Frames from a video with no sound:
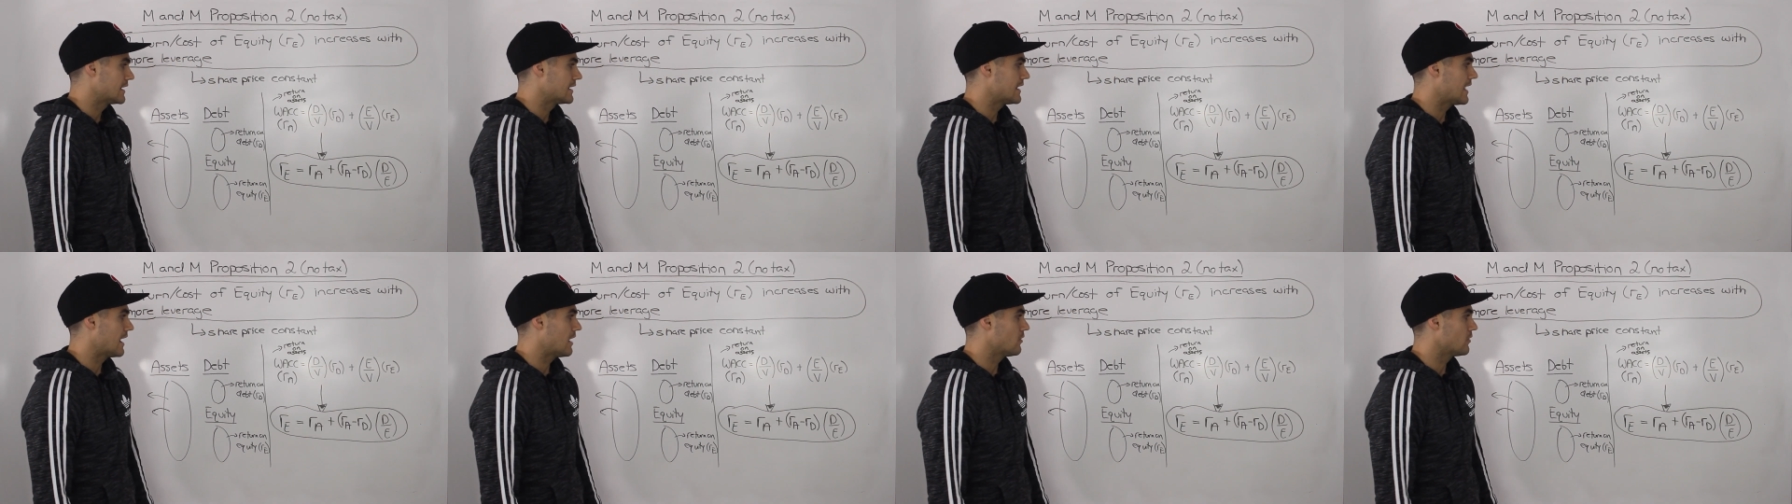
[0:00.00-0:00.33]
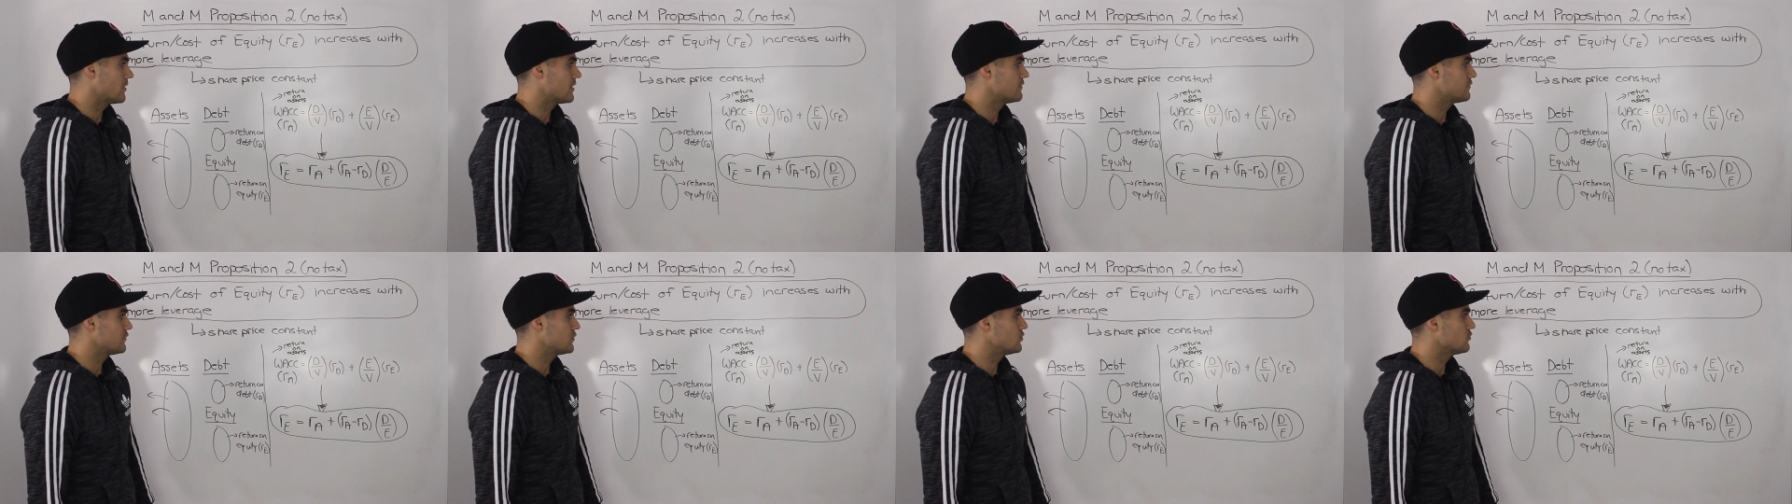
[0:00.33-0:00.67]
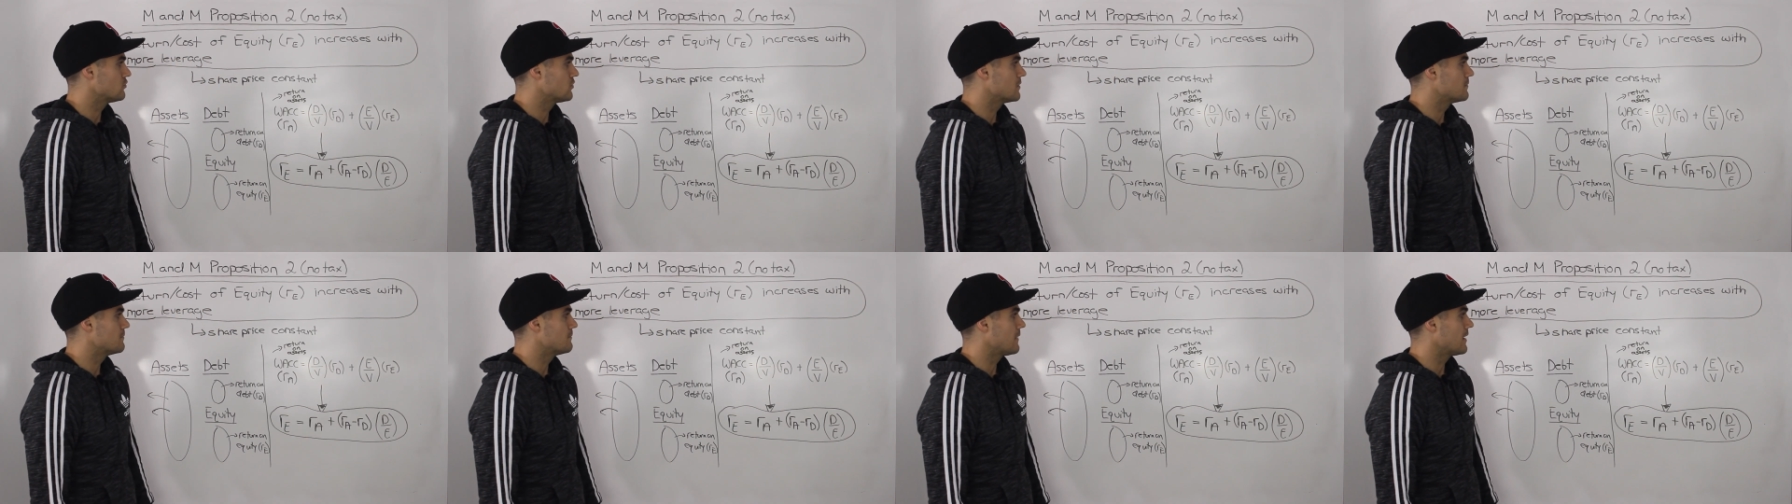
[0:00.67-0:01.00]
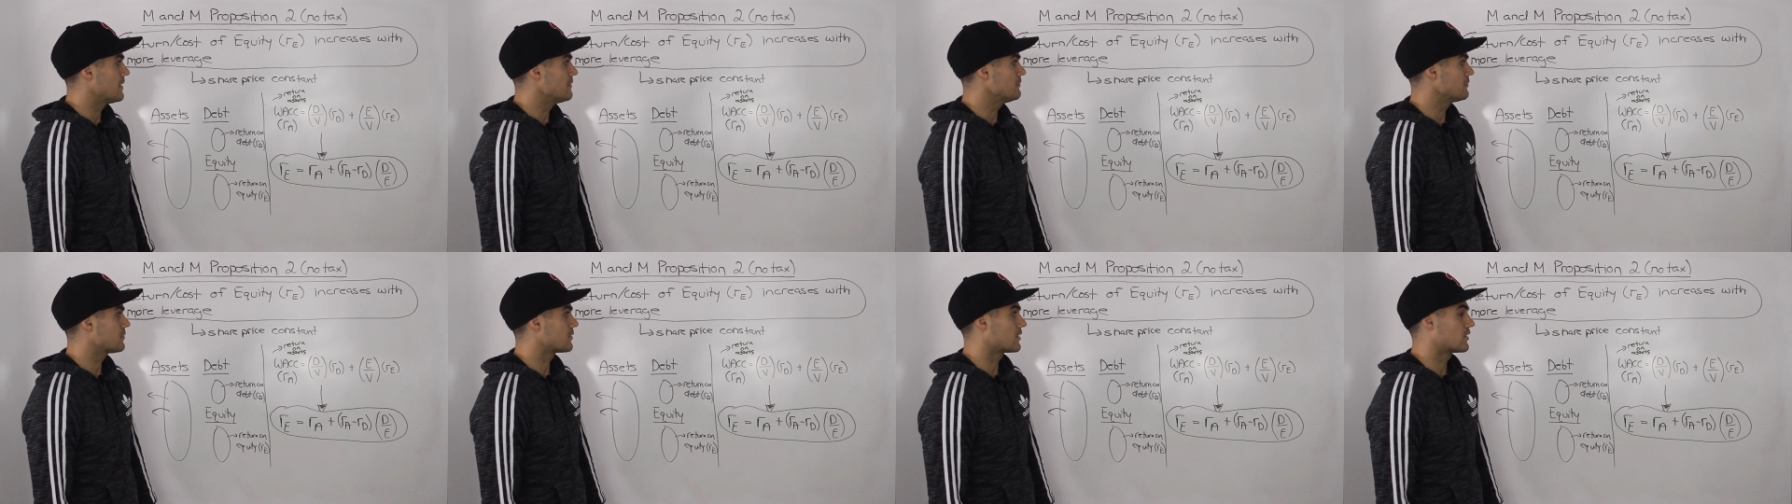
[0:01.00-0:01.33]
Now, if you
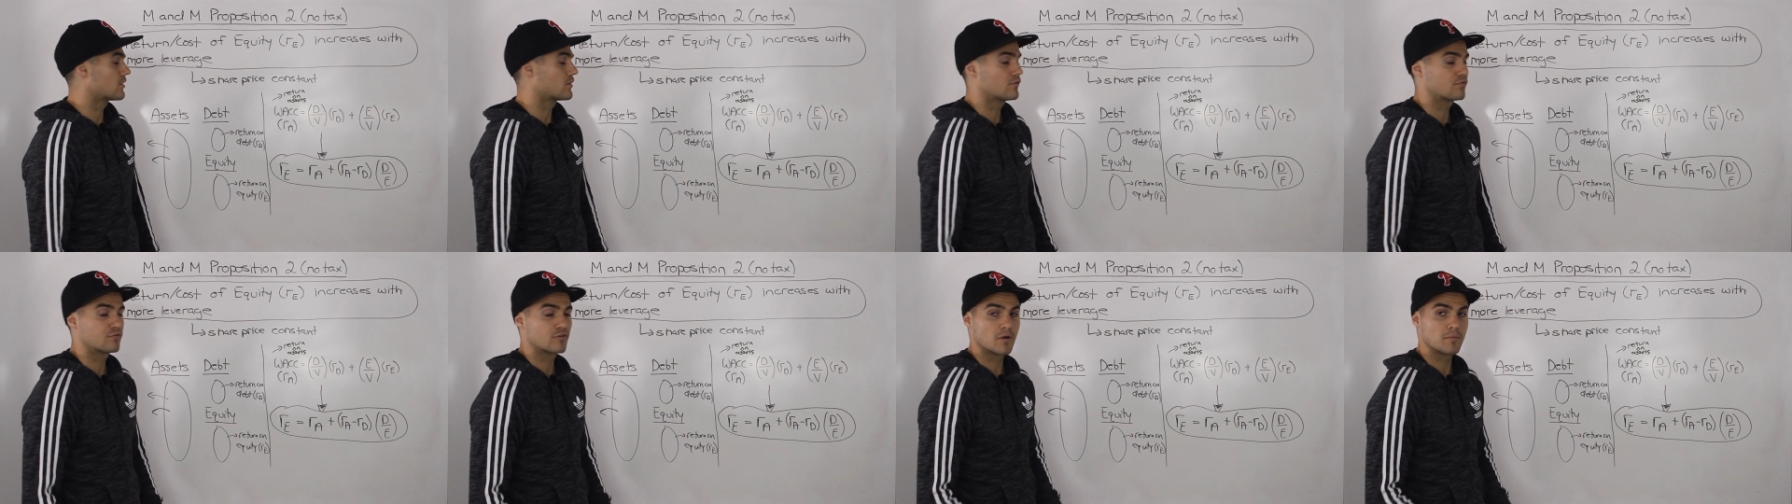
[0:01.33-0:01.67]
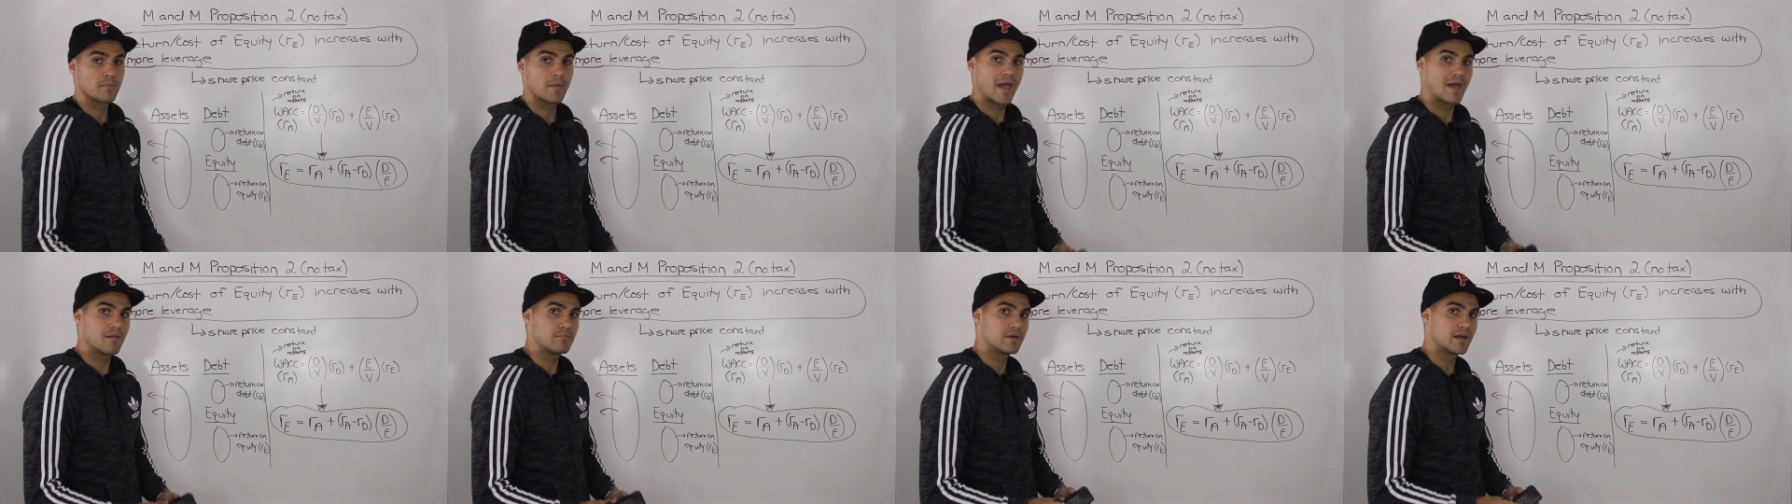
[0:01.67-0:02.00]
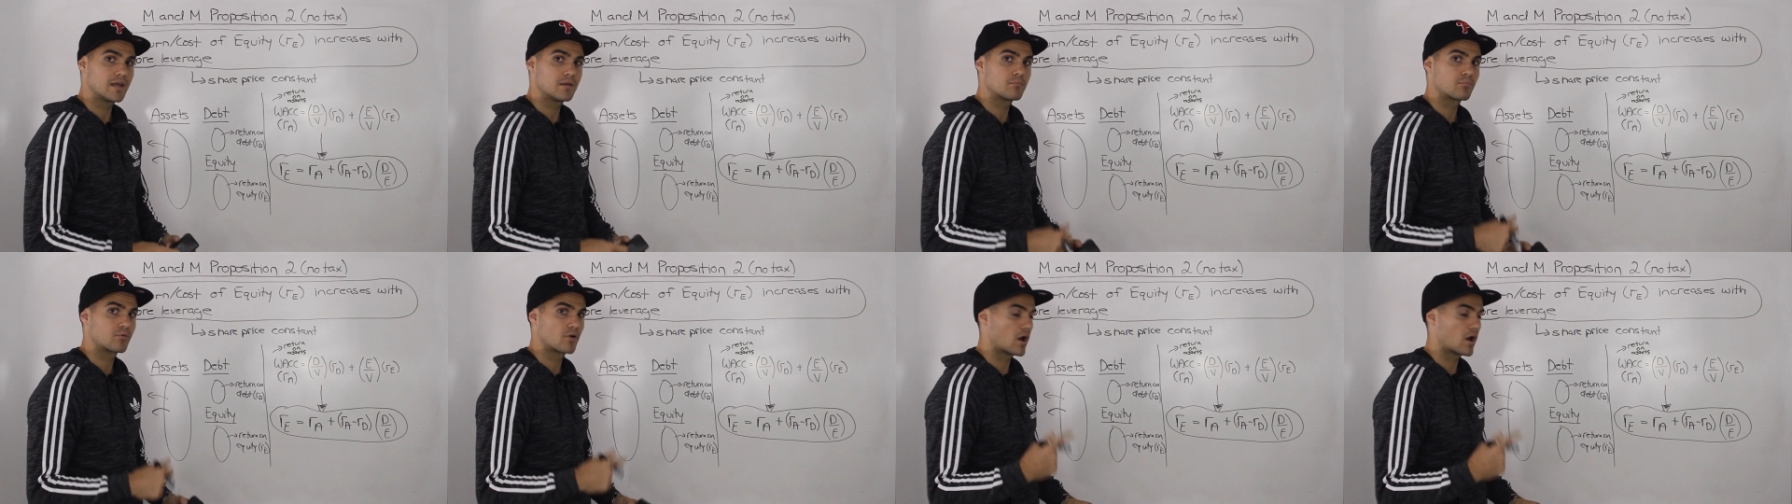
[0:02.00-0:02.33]
remember from M&M